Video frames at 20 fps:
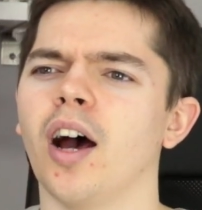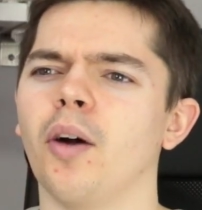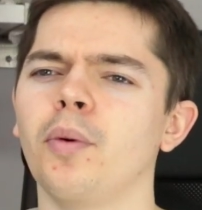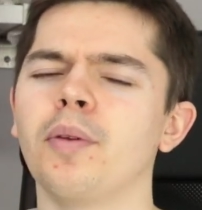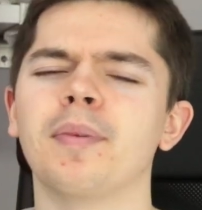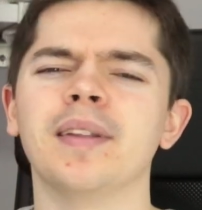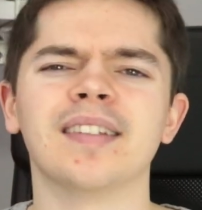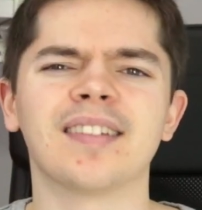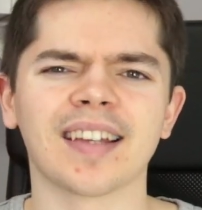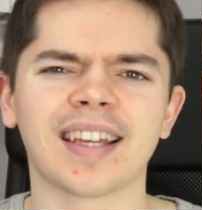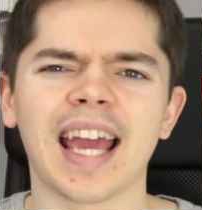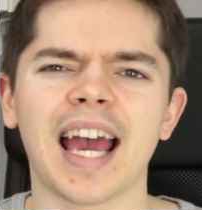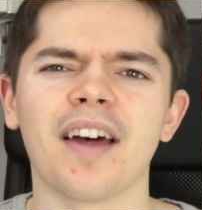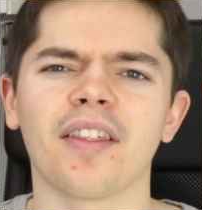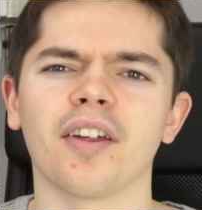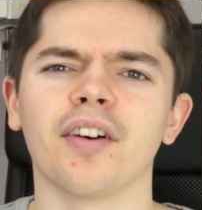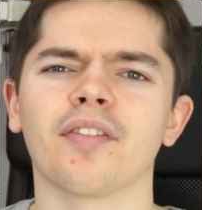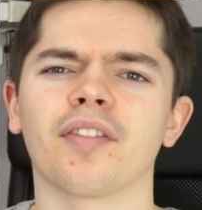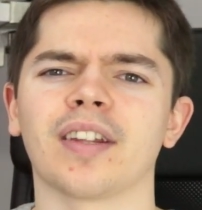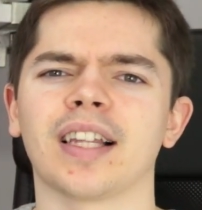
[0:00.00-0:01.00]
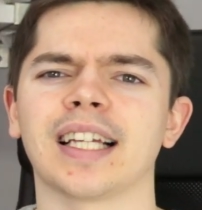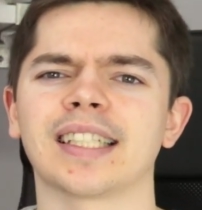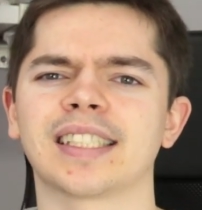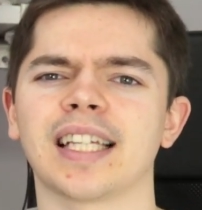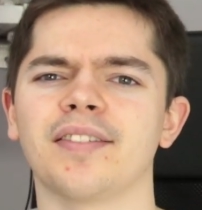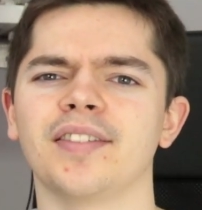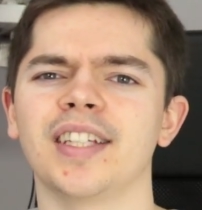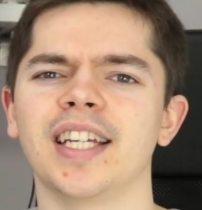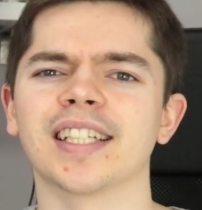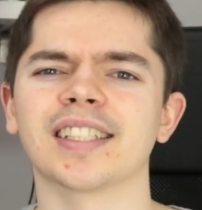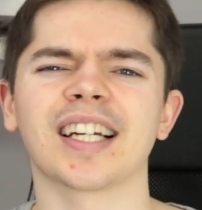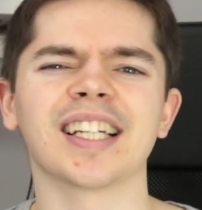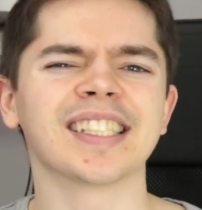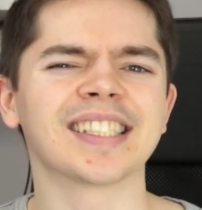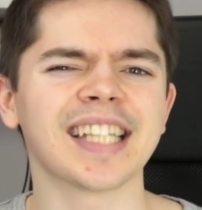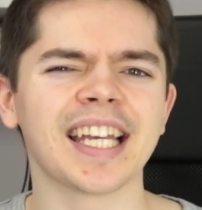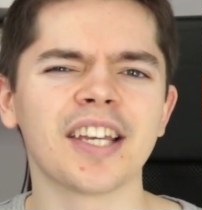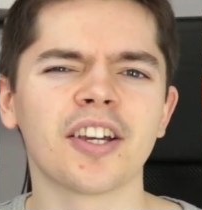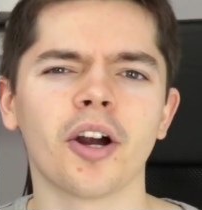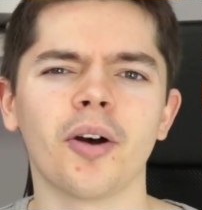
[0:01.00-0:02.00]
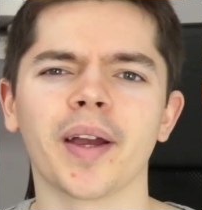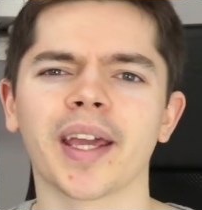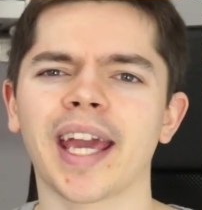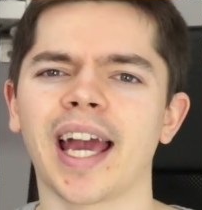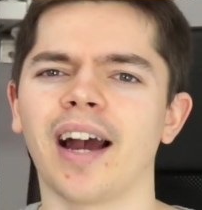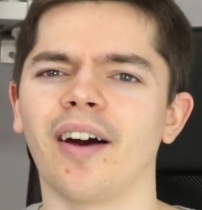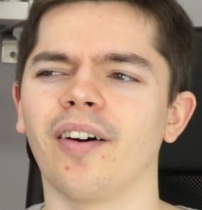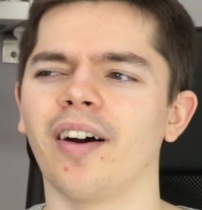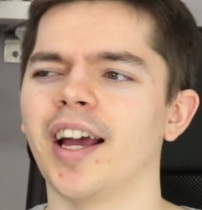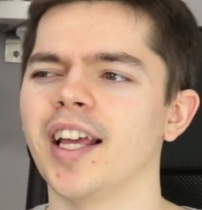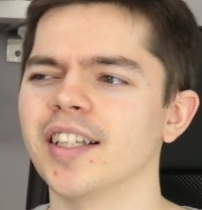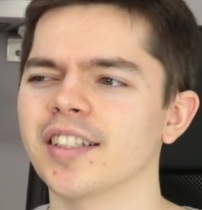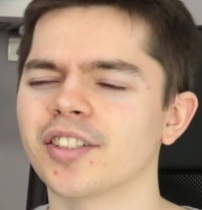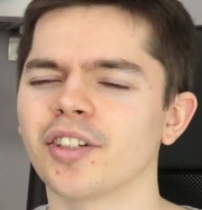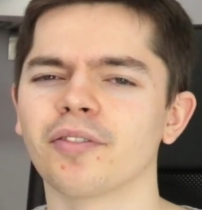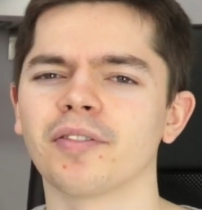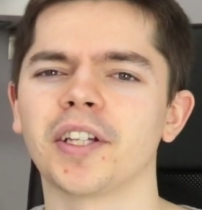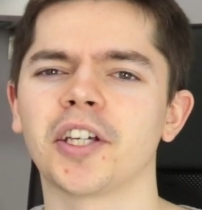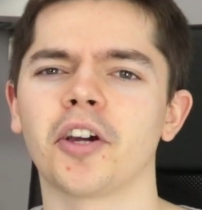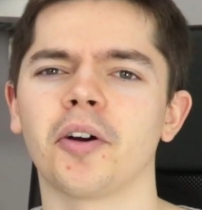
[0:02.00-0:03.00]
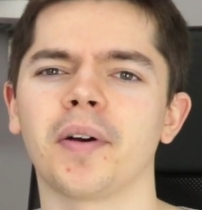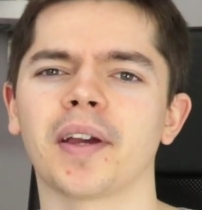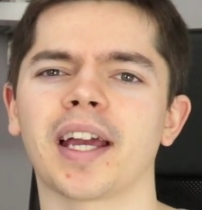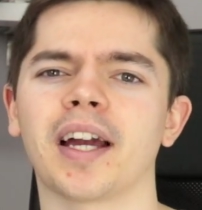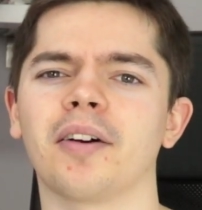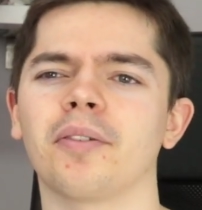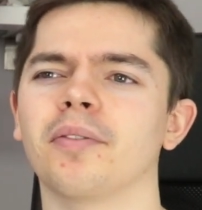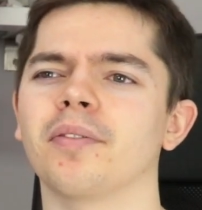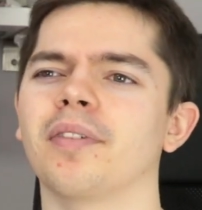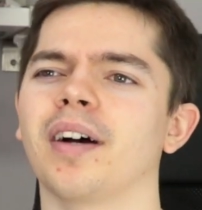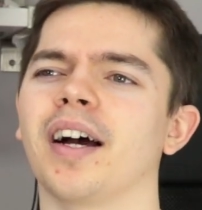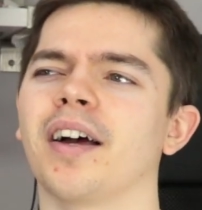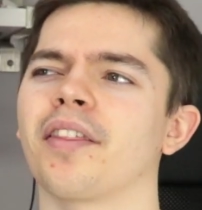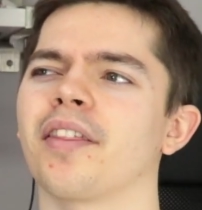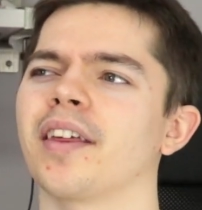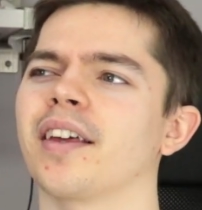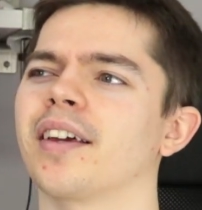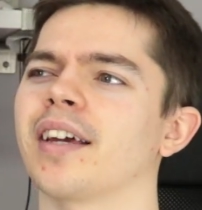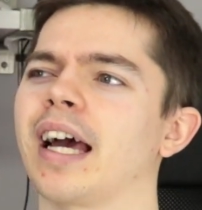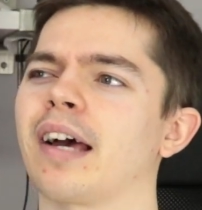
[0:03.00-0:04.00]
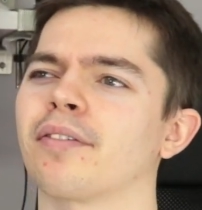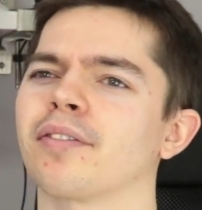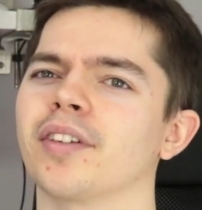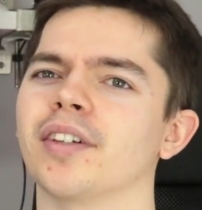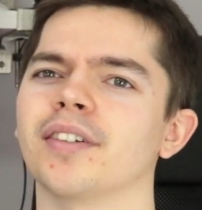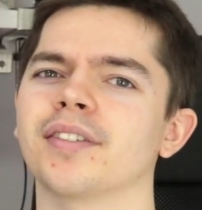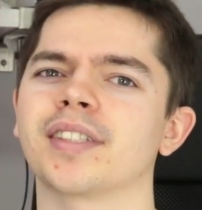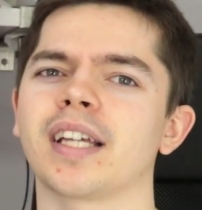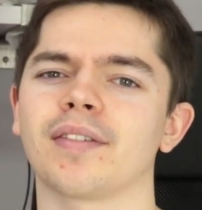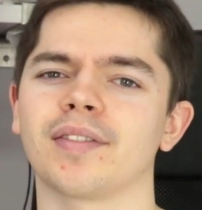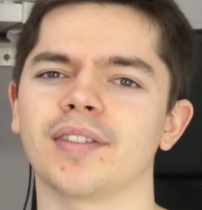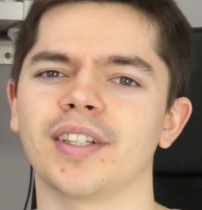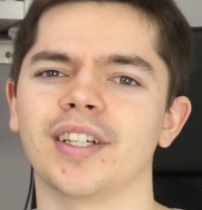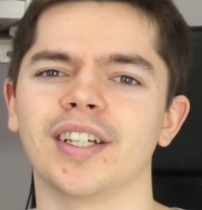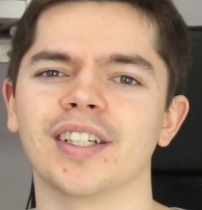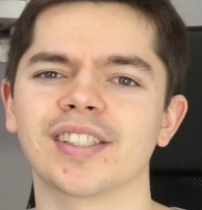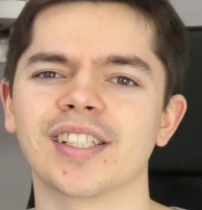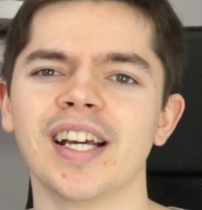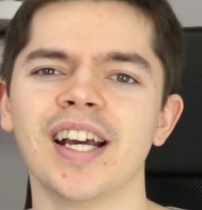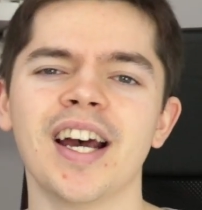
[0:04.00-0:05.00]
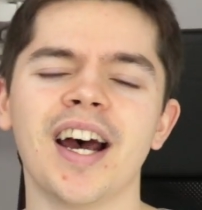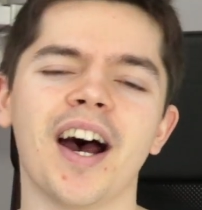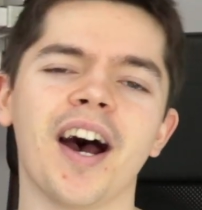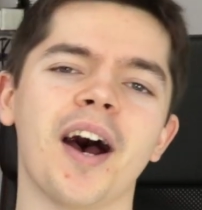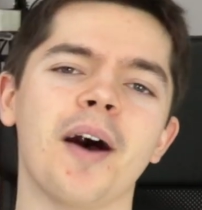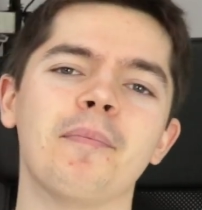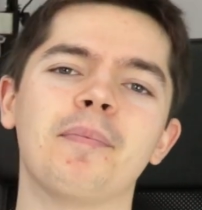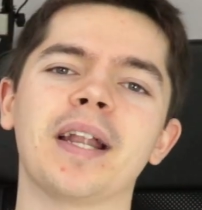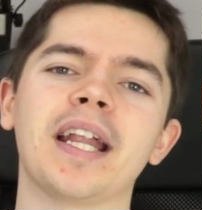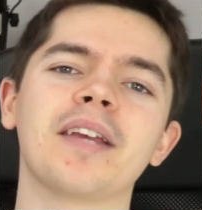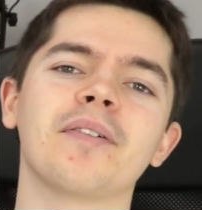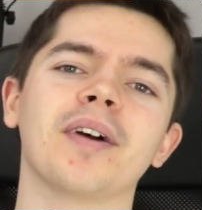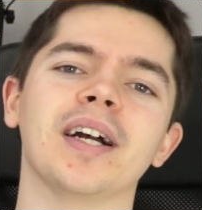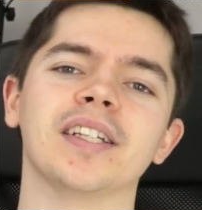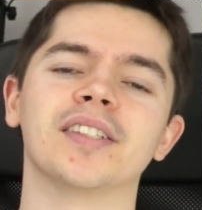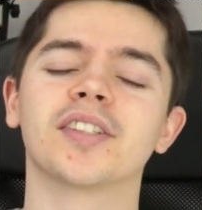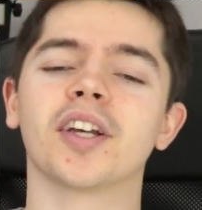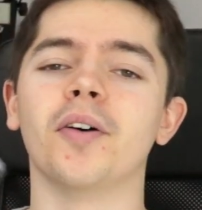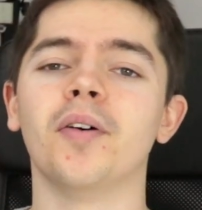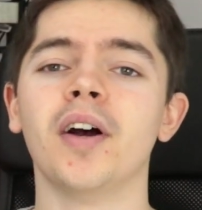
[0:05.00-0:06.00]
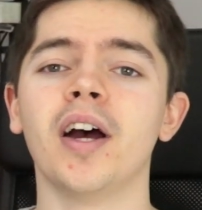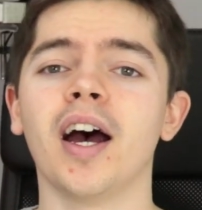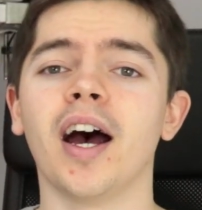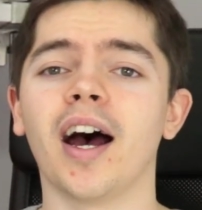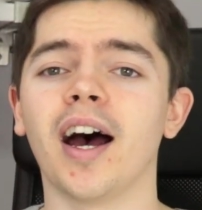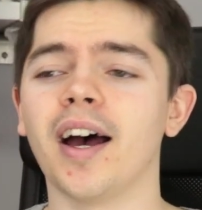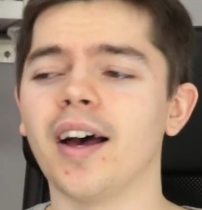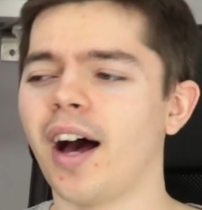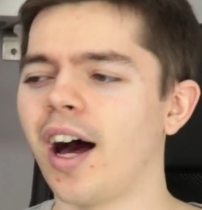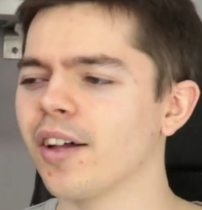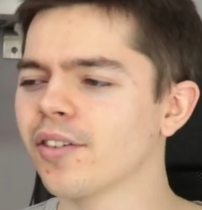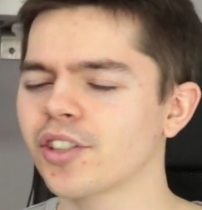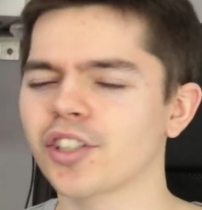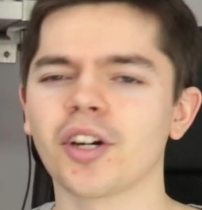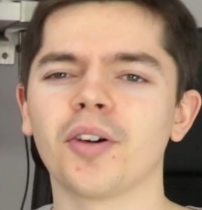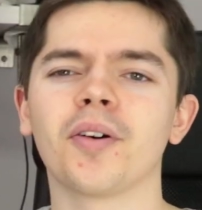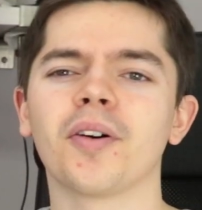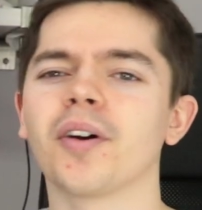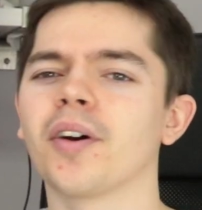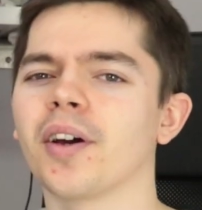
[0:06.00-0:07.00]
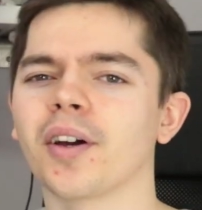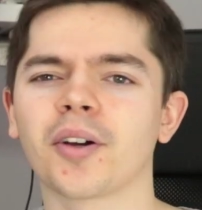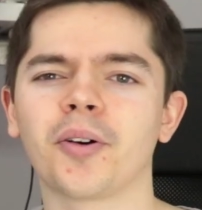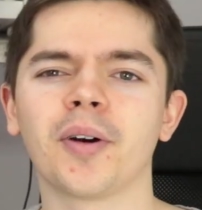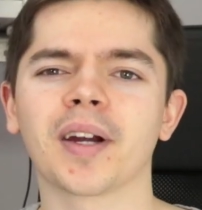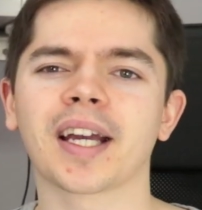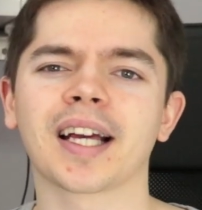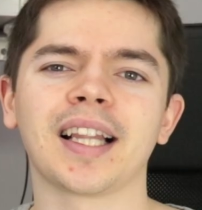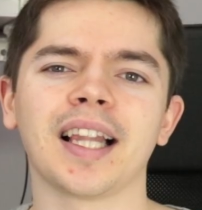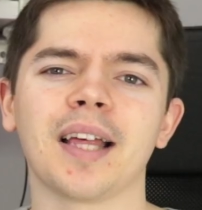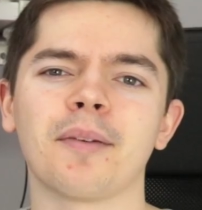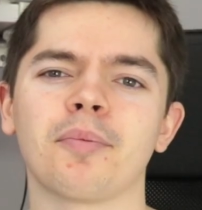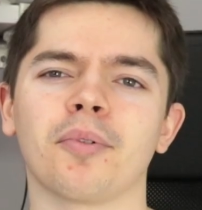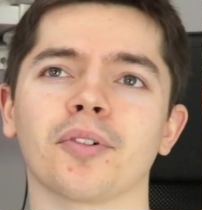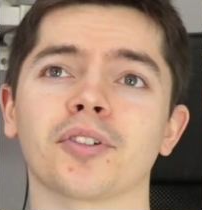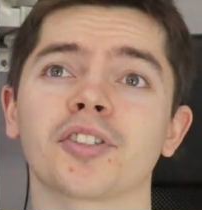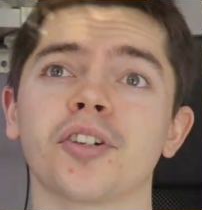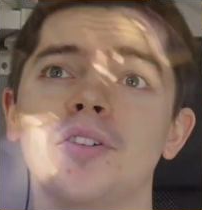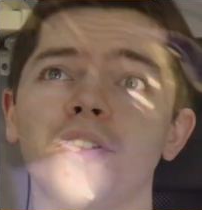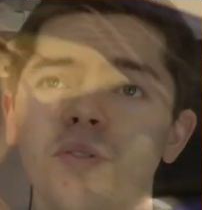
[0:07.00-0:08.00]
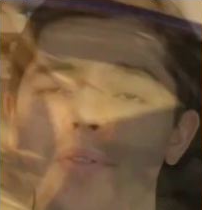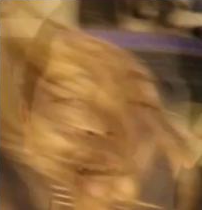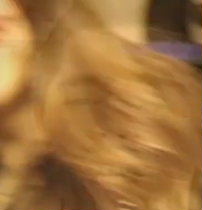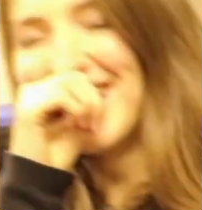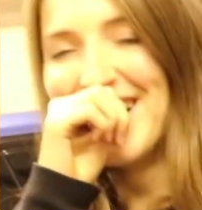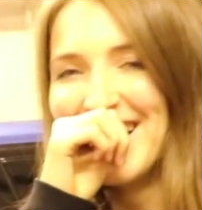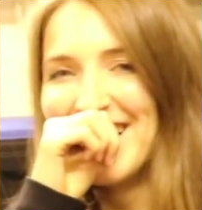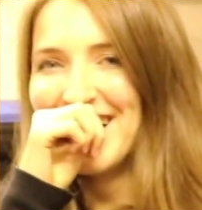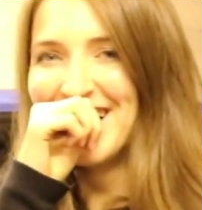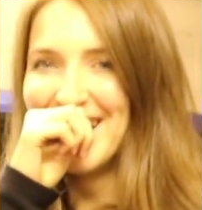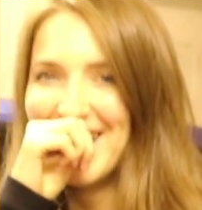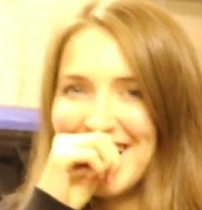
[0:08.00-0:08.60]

We've been together for the last 7 years. I say going out. It's not really going out, I think, after 7 years. But anyway, so I'll show her a quick clip, or show you guys a quick